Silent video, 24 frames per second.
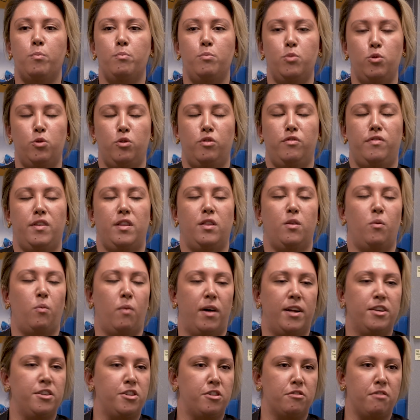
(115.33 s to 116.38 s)
move in the
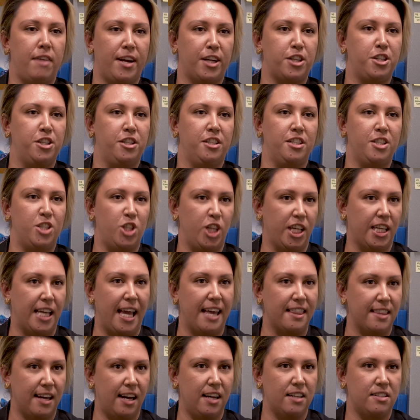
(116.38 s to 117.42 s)
one direction
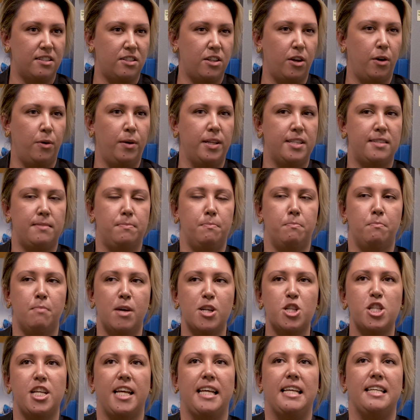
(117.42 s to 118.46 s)
together, so it's
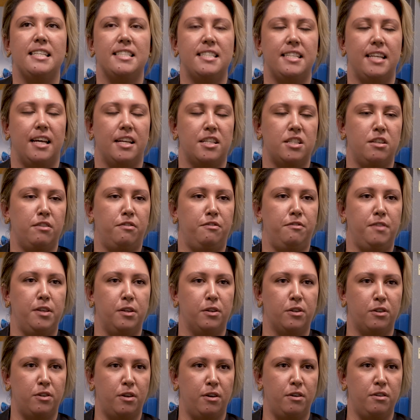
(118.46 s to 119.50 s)
much easier to
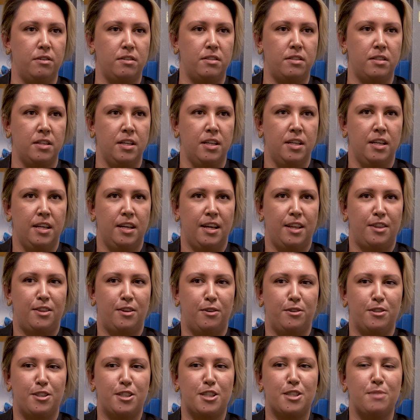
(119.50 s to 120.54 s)
feel
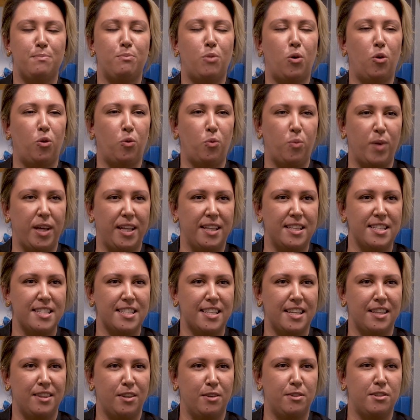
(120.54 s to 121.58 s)
those small wins
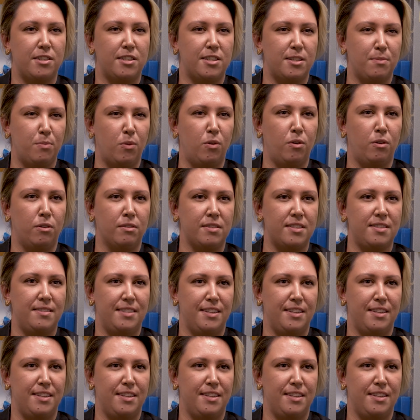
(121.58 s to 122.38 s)
and those small